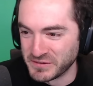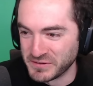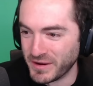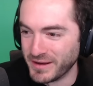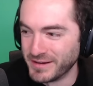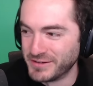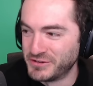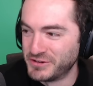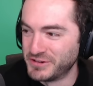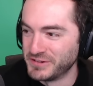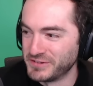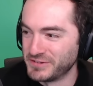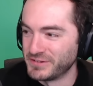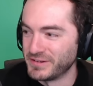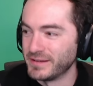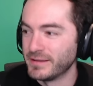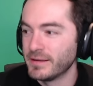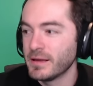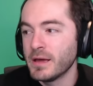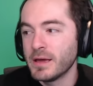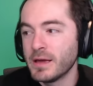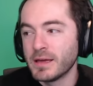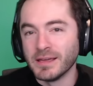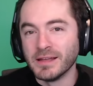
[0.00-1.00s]
And I just,
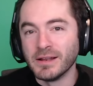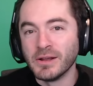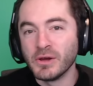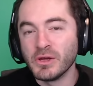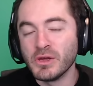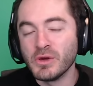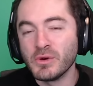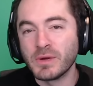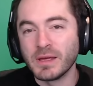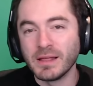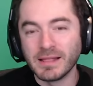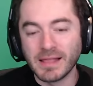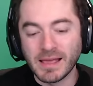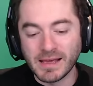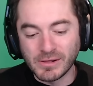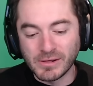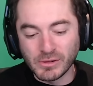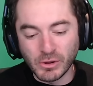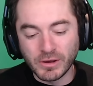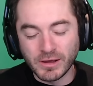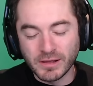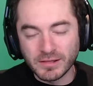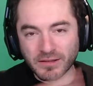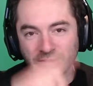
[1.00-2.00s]
you know, you can like
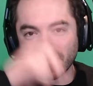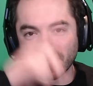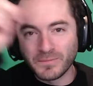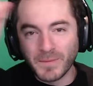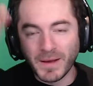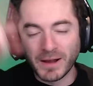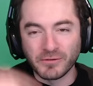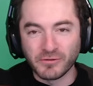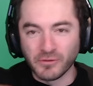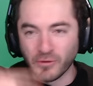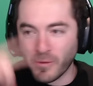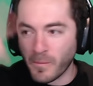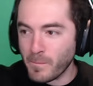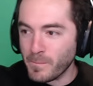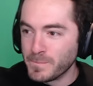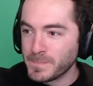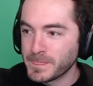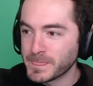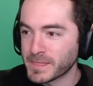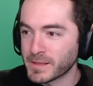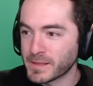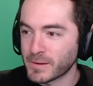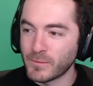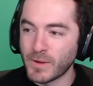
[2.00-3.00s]
look at the spectrum,
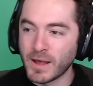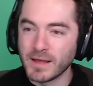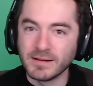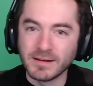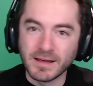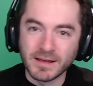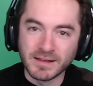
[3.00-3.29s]
right?